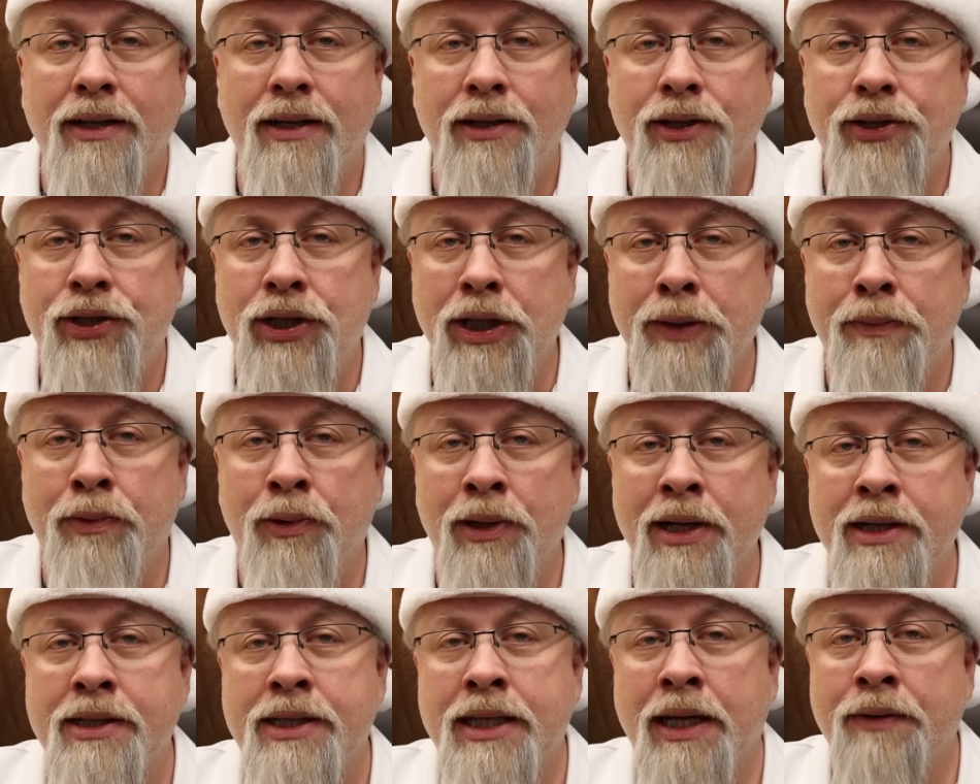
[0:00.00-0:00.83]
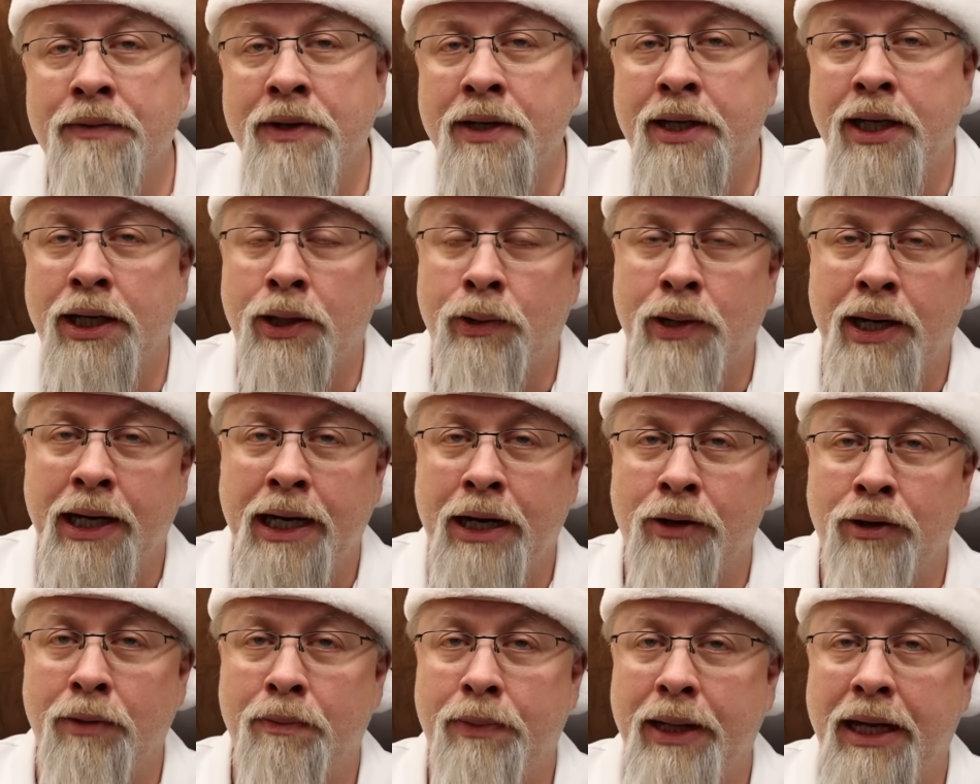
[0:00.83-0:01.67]
the 2.7 kilowatt
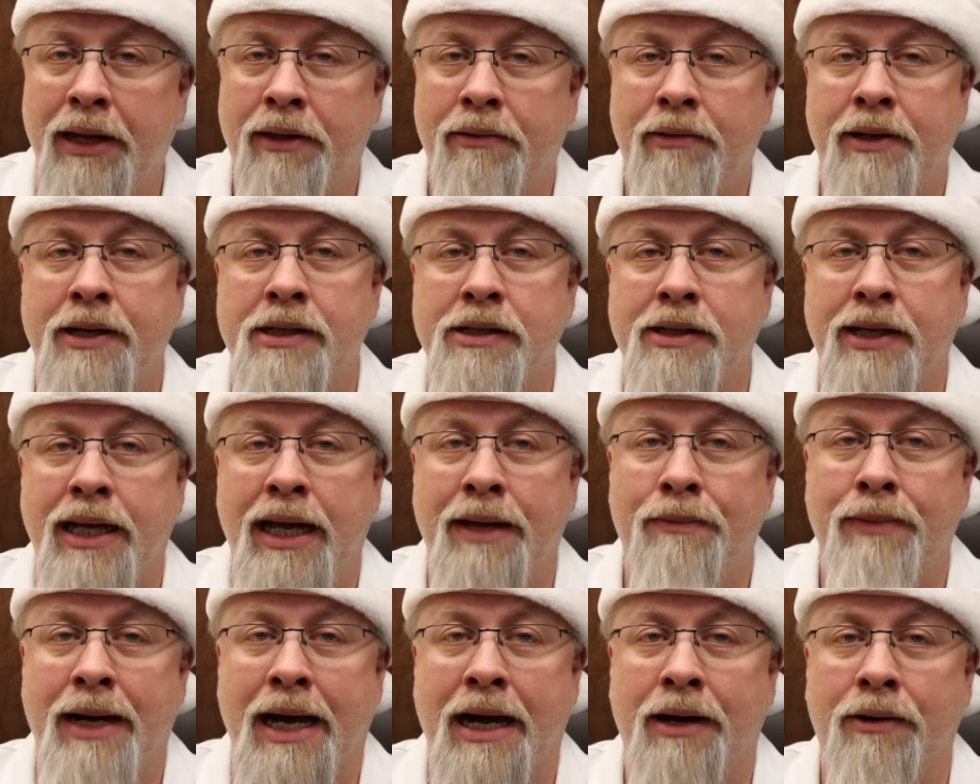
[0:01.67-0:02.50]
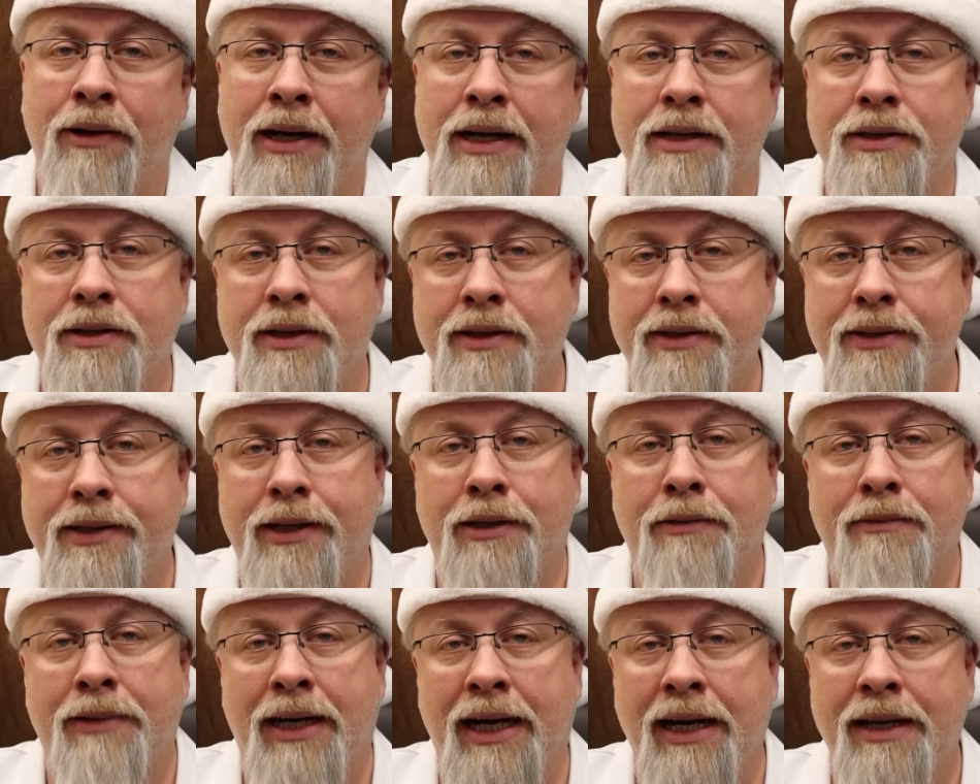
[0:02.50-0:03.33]
hour B300K battery is on
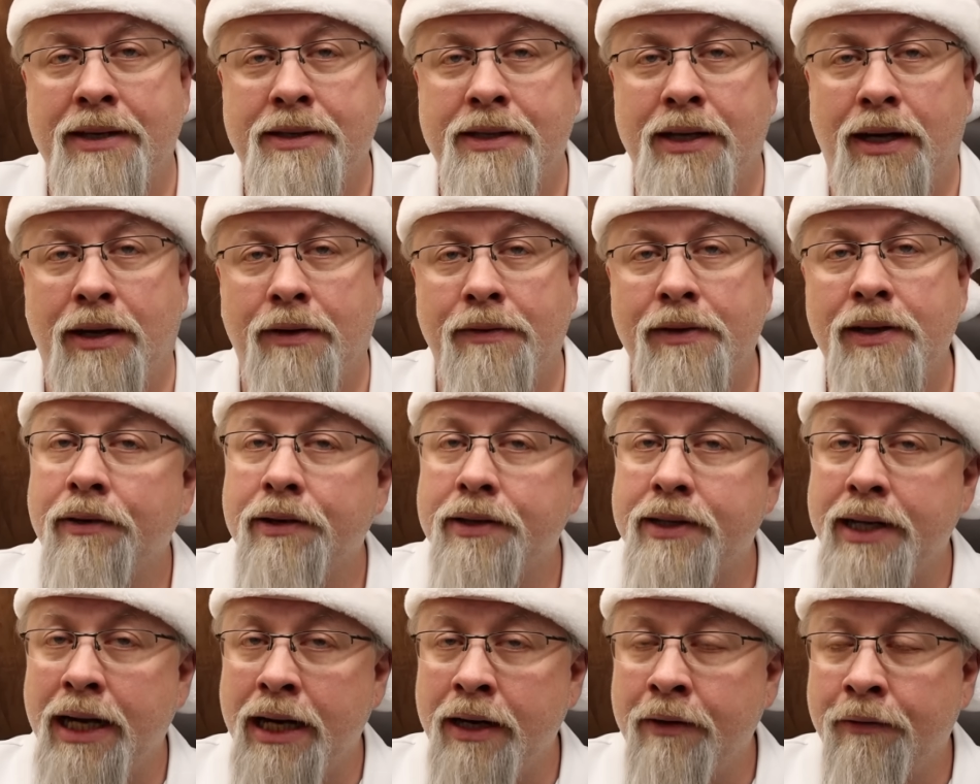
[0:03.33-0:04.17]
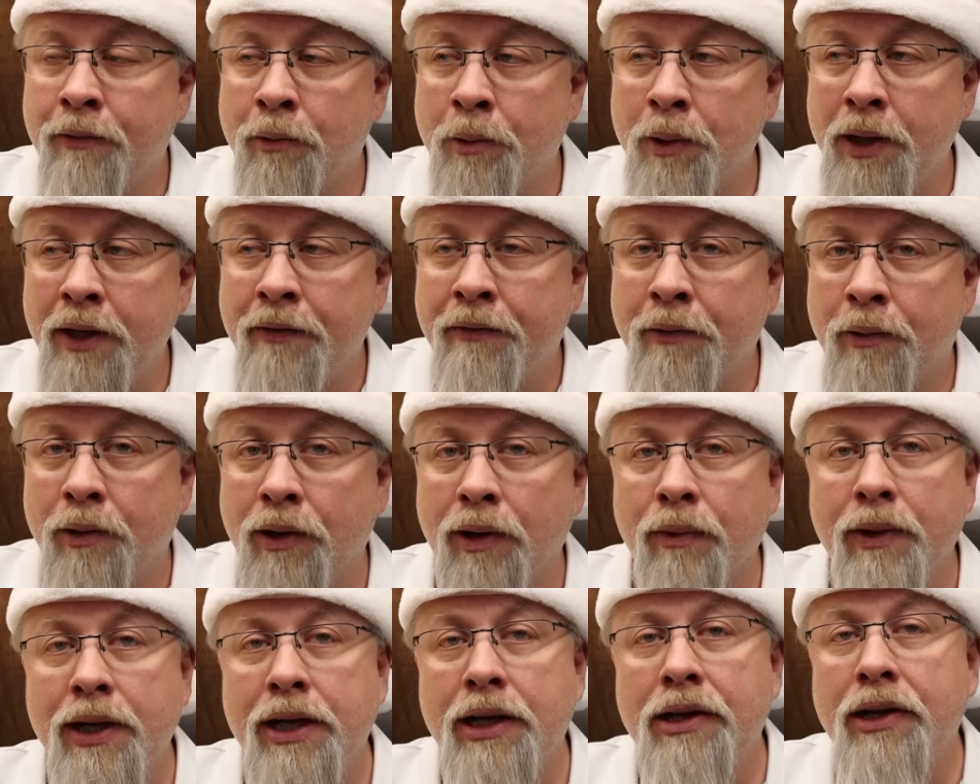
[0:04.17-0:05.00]
sale by itself for
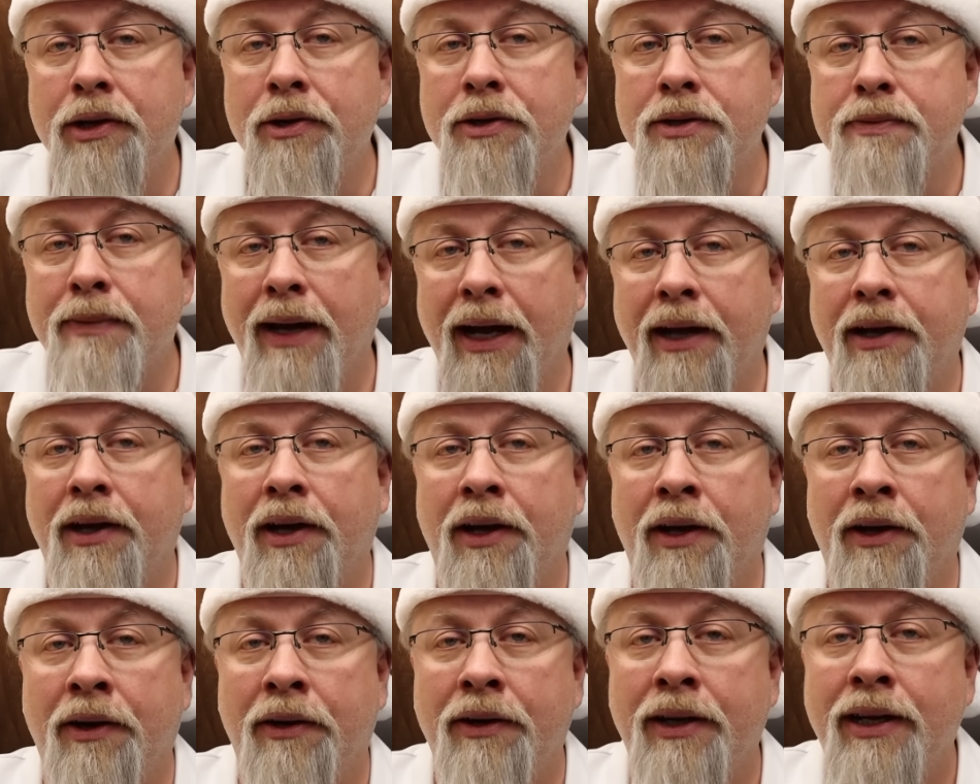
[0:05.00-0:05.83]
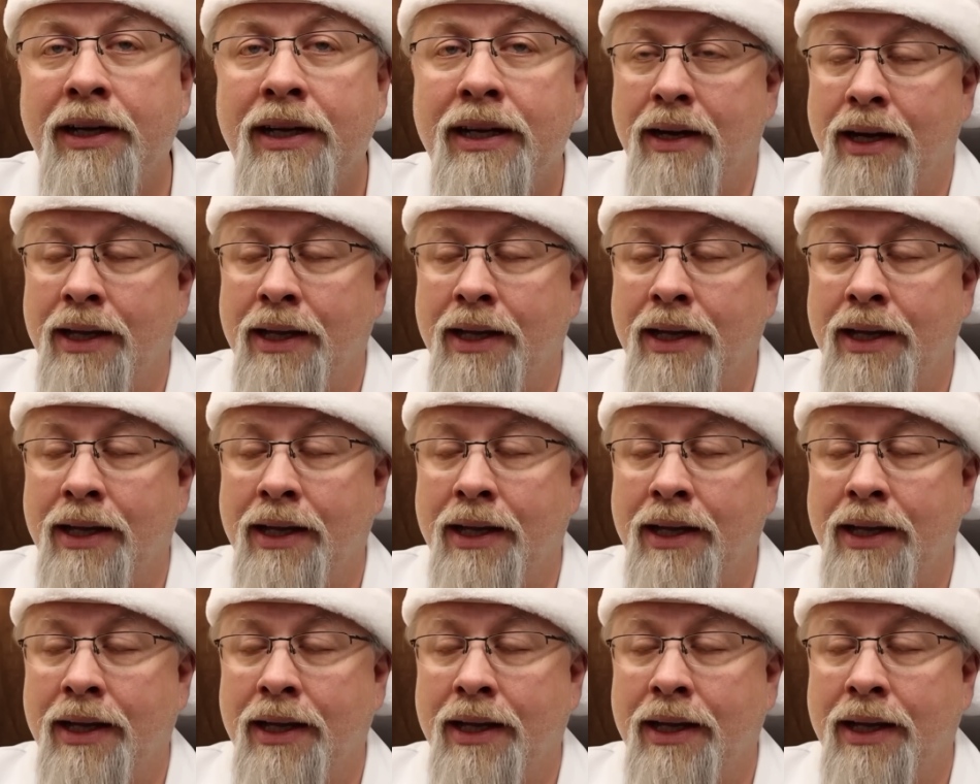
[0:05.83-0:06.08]
1044 when you use my code.